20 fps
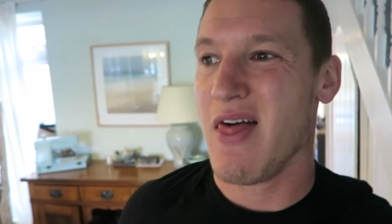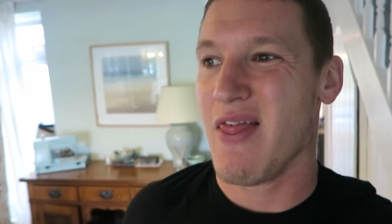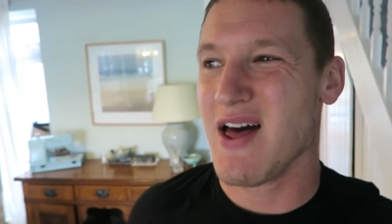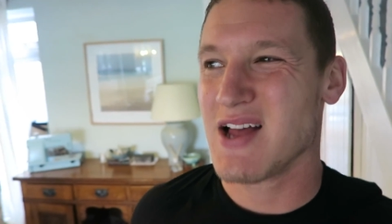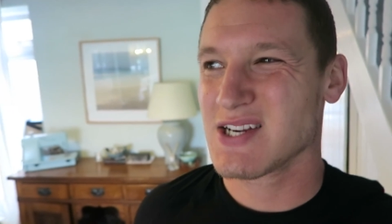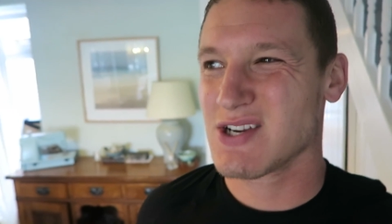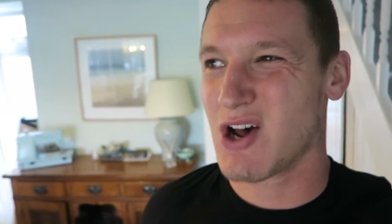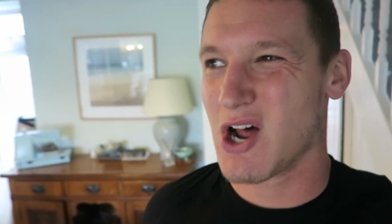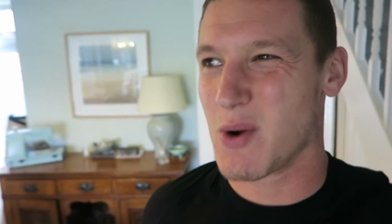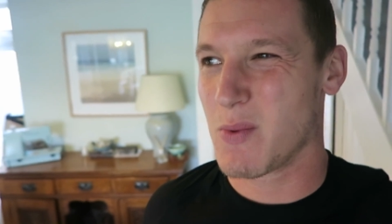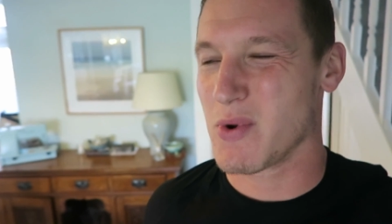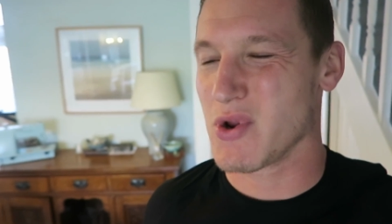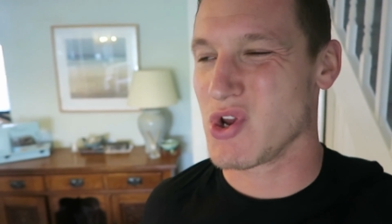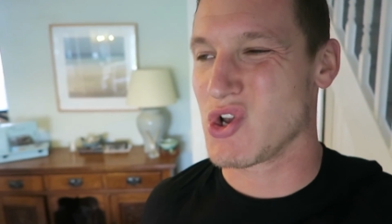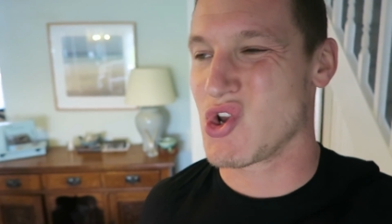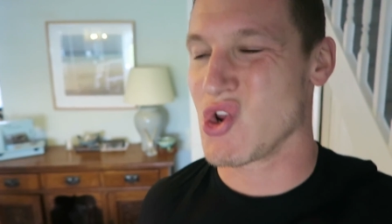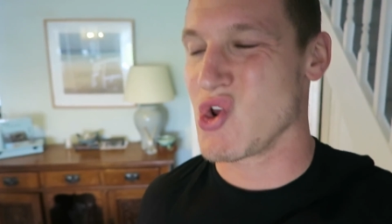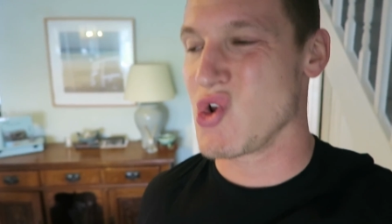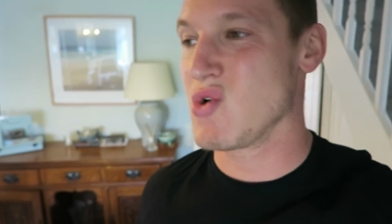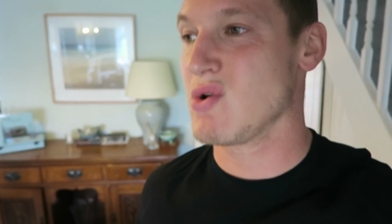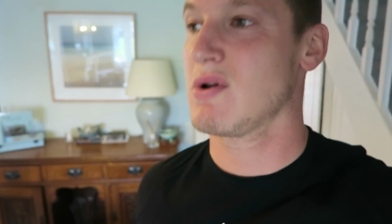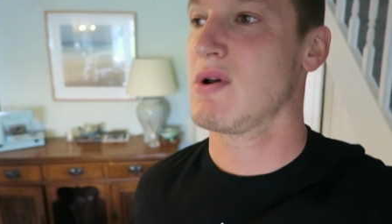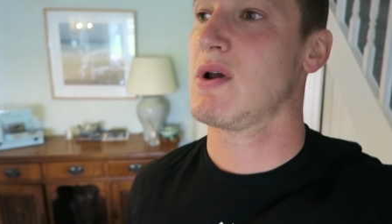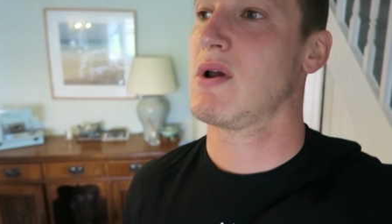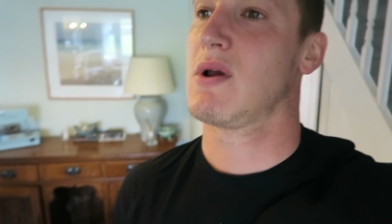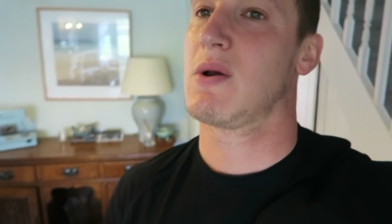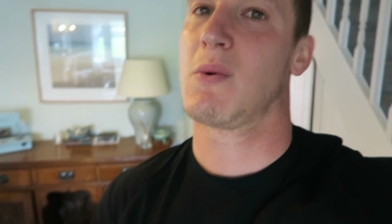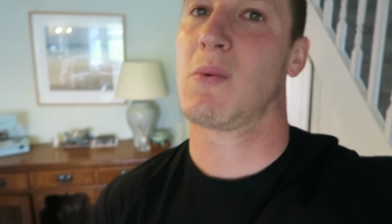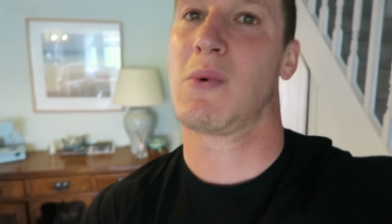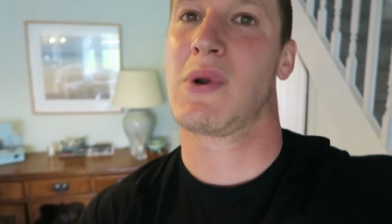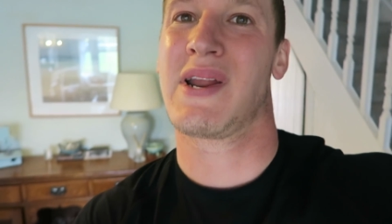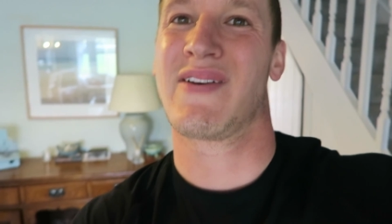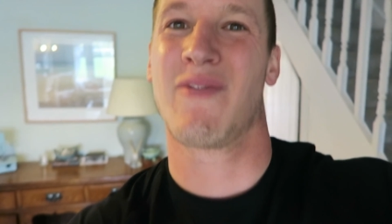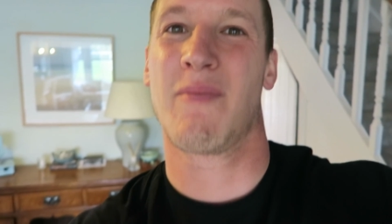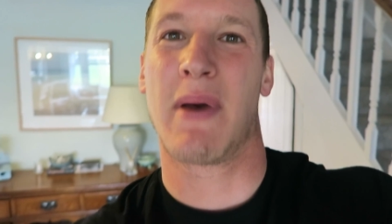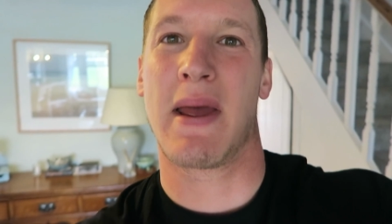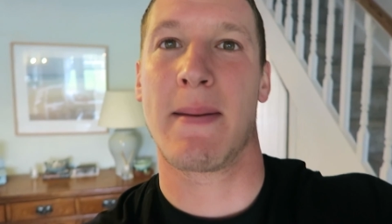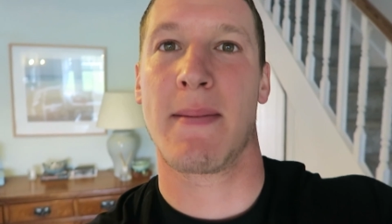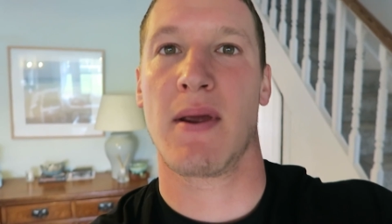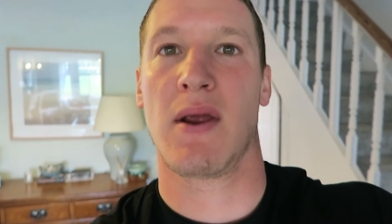That's kind of what you do when you
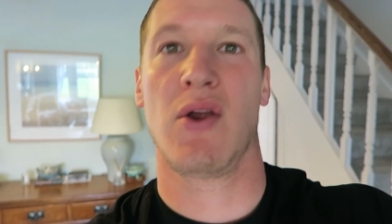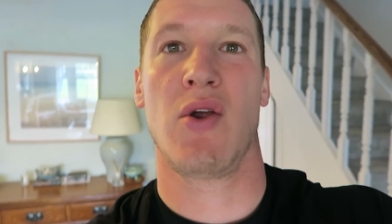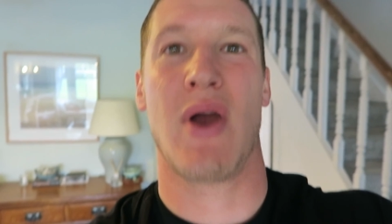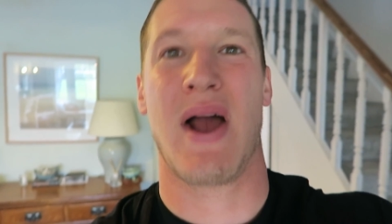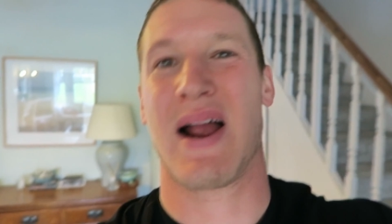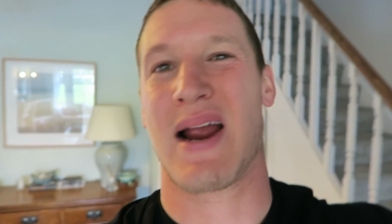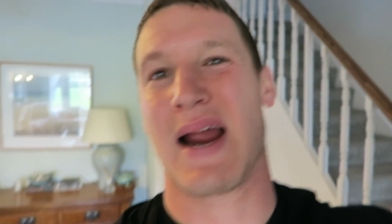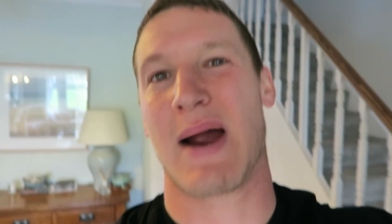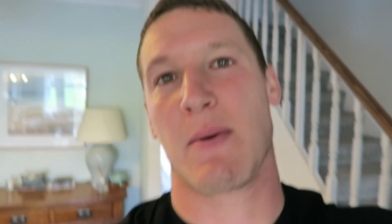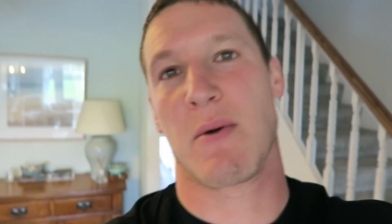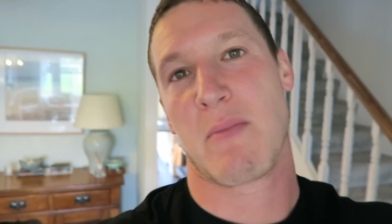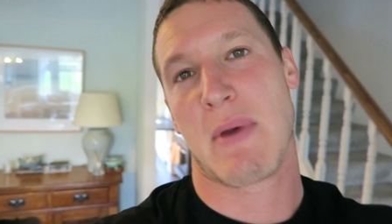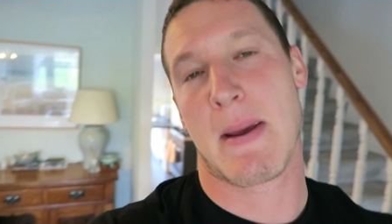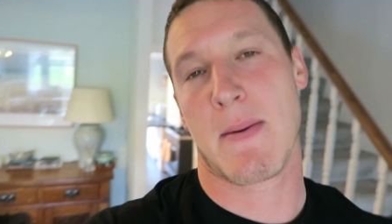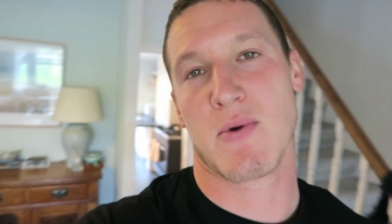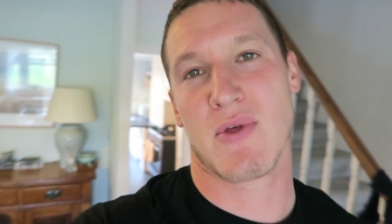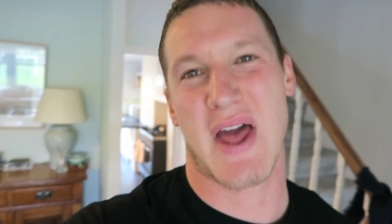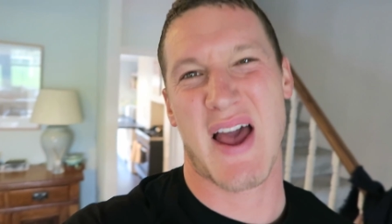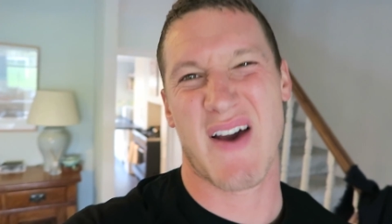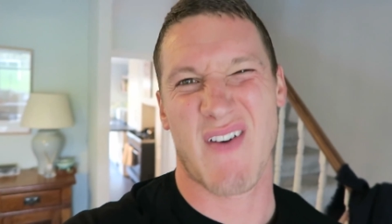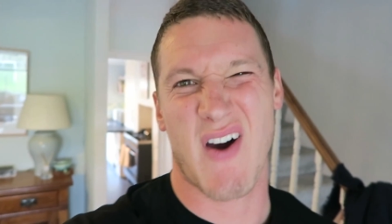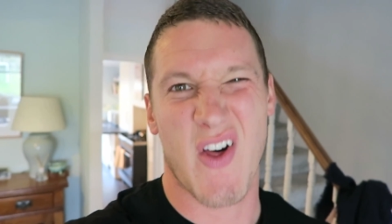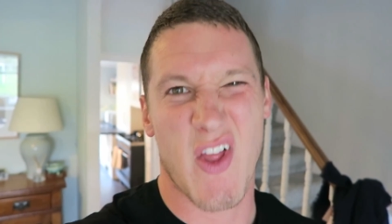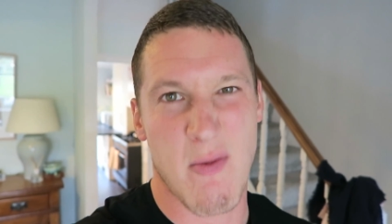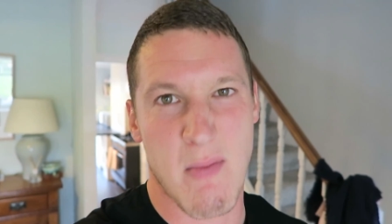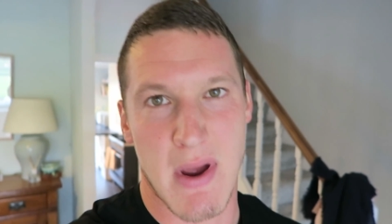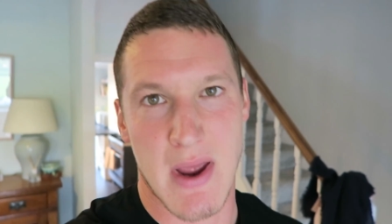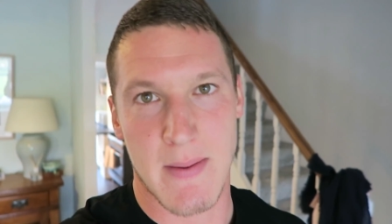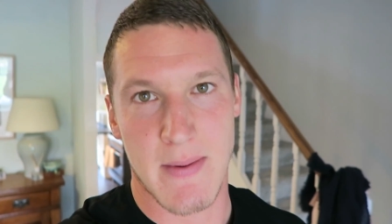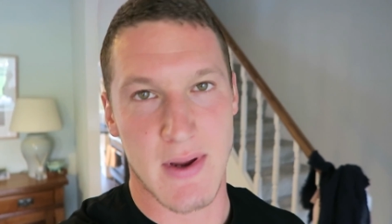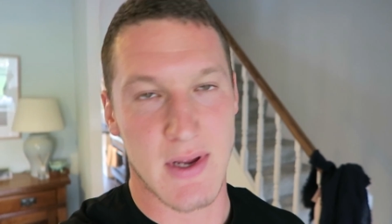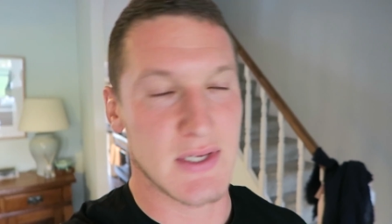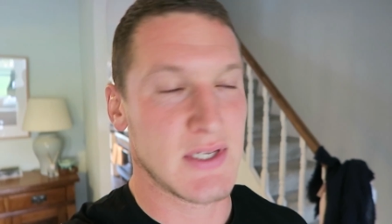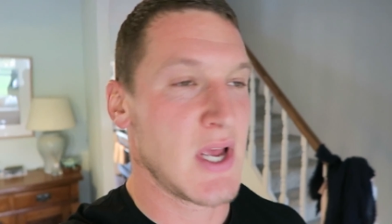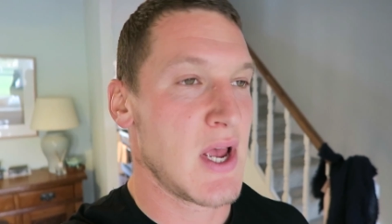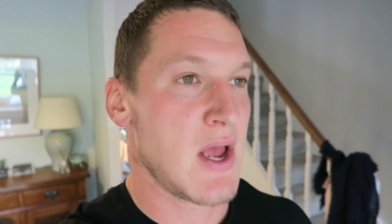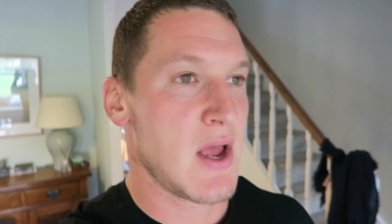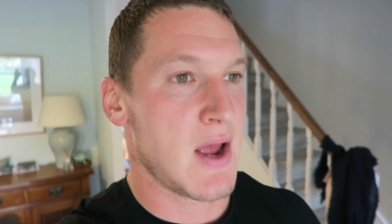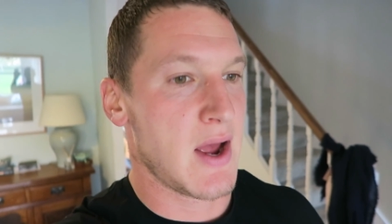have a baby, you hang out with people that have other babies